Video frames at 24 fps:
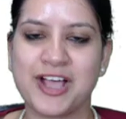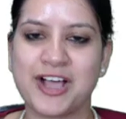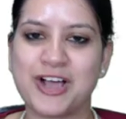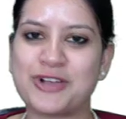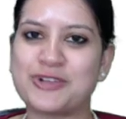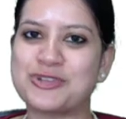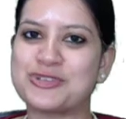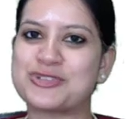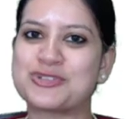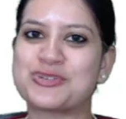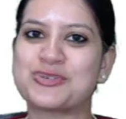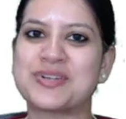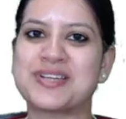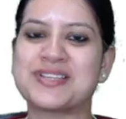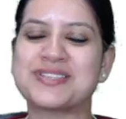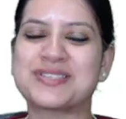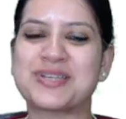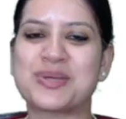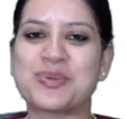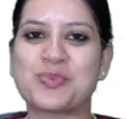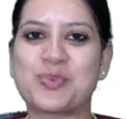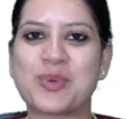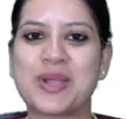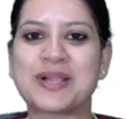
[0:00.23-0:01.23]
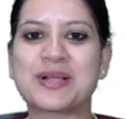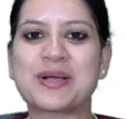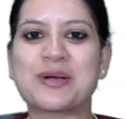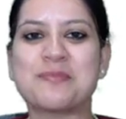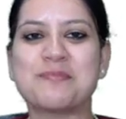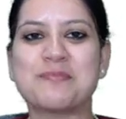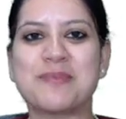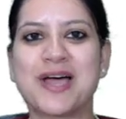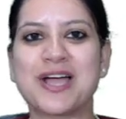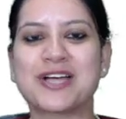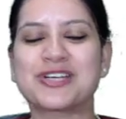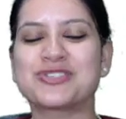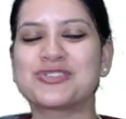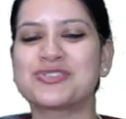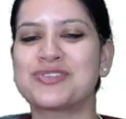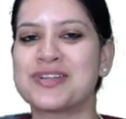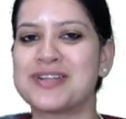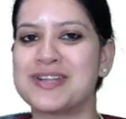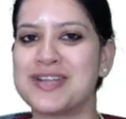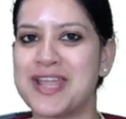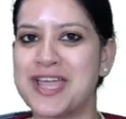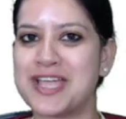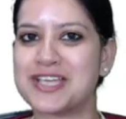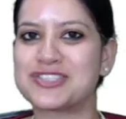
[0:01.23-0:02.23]
Hello students, and welcome back to the
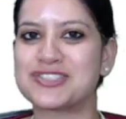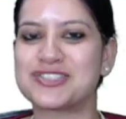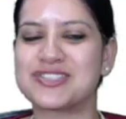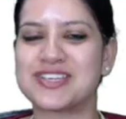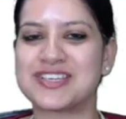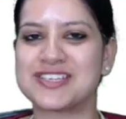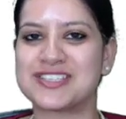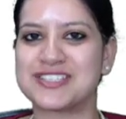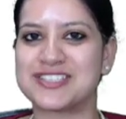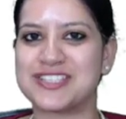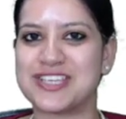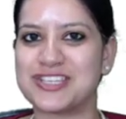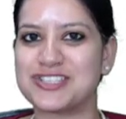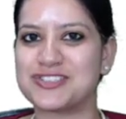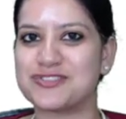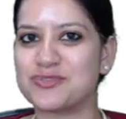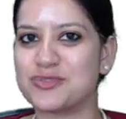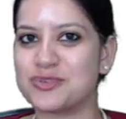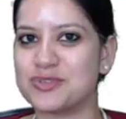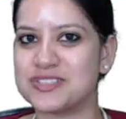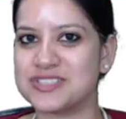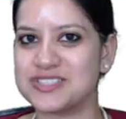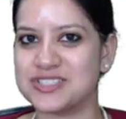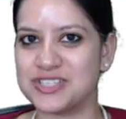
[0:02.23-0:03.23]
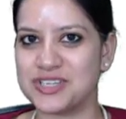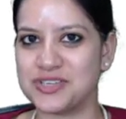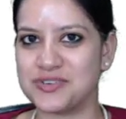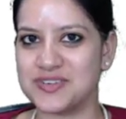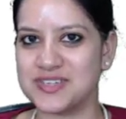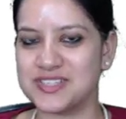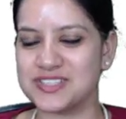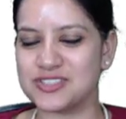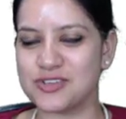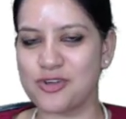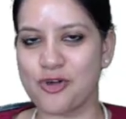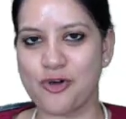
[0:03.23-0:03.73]
next successful series